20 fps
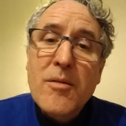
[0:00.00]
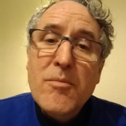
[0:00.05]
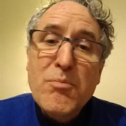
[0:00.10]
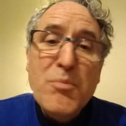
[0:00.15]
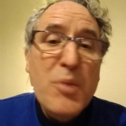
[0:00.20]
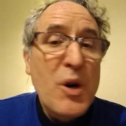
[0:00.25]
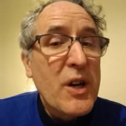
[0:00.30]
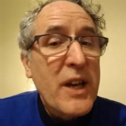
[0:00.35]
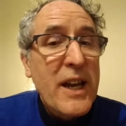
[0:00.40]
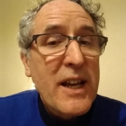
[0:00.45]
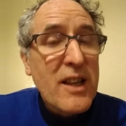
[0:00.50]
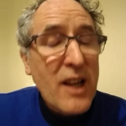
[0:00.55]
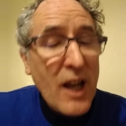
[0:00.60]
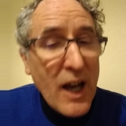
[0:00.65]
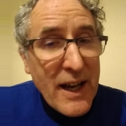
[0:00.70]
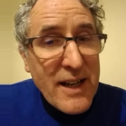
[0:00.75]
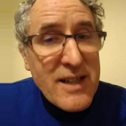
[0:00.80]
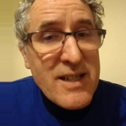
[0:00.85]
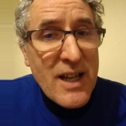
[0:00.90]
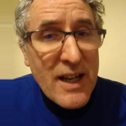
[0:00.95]
but he
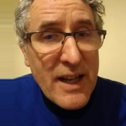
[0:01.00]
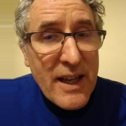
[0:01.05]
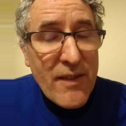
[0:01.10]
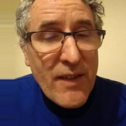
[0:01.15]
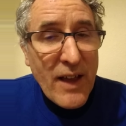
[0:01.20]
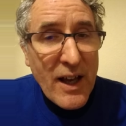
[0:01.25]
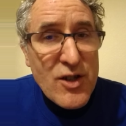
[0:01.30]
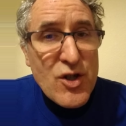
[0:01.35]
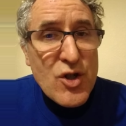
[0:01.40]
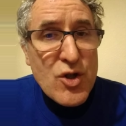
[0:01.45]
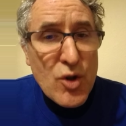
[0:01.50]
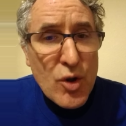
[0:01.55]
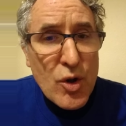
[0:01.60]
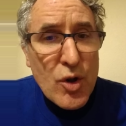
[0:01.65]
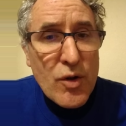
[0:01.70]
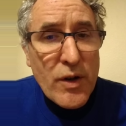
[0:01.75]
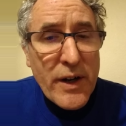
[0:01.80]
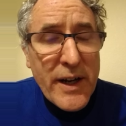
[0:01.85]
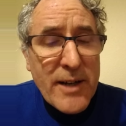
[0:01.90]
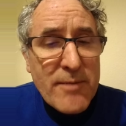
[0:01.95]
liked telling that
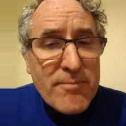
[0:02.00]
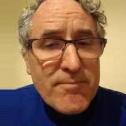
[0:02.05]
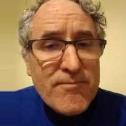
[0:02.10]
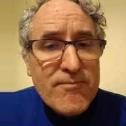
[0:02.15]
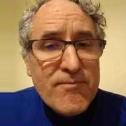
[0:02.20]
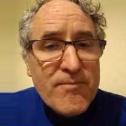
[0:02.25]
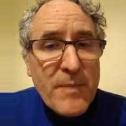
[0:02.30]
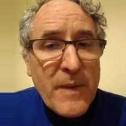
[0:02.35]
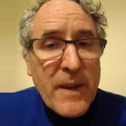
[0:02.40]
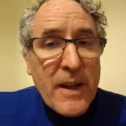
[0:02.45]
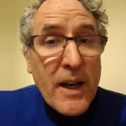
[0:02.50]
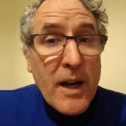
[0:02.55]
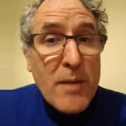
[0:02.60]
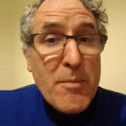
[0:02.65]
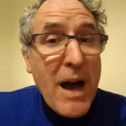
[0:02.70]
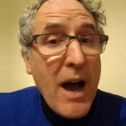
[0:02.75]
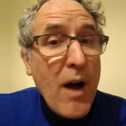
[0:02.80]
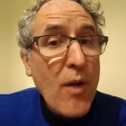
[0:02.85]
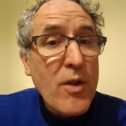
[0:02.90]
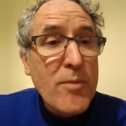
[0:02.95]
story
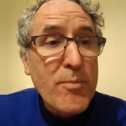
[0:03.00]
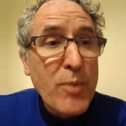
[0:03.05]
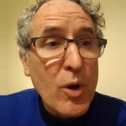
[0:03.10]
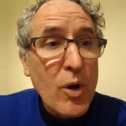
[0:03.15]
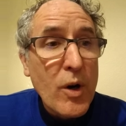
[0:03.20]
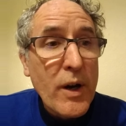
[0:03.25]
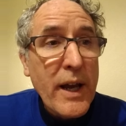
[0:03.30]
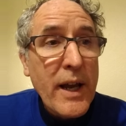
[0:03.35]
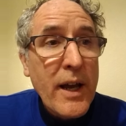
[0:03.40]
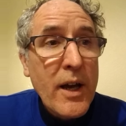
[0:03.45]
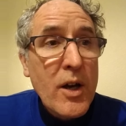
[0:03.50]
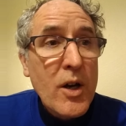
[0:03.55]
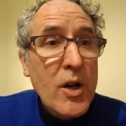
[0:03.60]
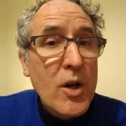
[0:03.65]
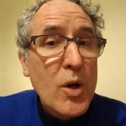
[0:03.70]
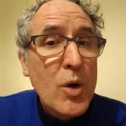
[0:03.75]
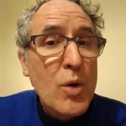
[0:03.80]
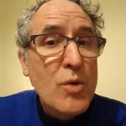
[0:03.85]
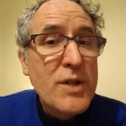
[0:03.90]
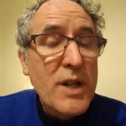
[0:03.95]
about the boy
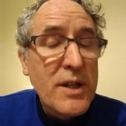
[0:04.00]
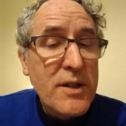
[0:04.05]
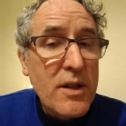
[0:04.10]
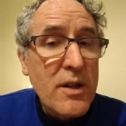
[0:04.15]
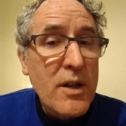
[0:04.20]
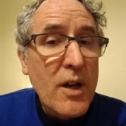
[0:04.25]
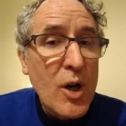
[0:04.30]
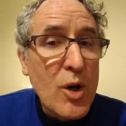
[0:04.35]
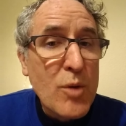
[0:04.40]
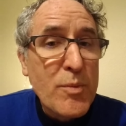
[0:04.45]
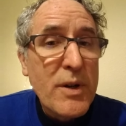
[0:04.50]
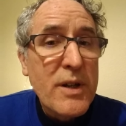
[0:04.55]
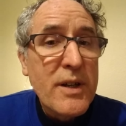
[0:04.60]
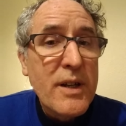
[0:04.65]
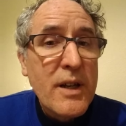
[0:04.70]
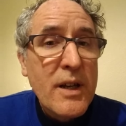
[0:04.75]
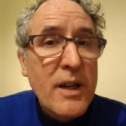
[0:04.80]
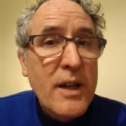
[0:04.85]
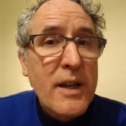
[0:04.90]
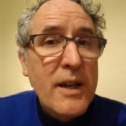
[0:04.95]
who didn't open
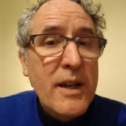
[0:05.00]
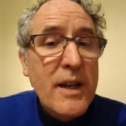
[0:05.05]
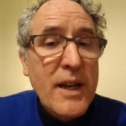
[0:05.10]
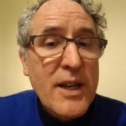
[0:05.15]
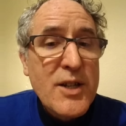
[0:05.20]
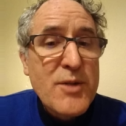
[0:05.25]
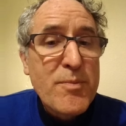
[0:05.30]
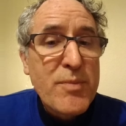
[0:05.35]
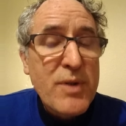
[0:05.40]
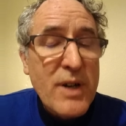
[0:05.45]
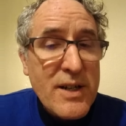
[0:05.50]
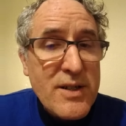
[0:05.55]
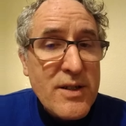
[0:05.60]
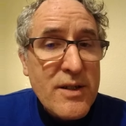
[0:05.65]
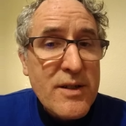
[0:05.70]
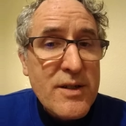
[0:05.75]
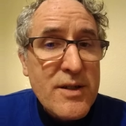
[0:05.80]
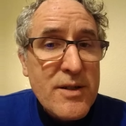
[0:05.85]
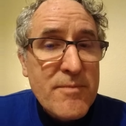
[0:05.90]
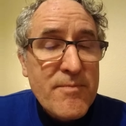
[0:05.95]
his
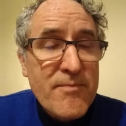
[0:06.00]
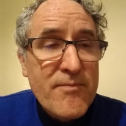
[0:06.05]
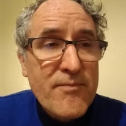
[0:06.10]
present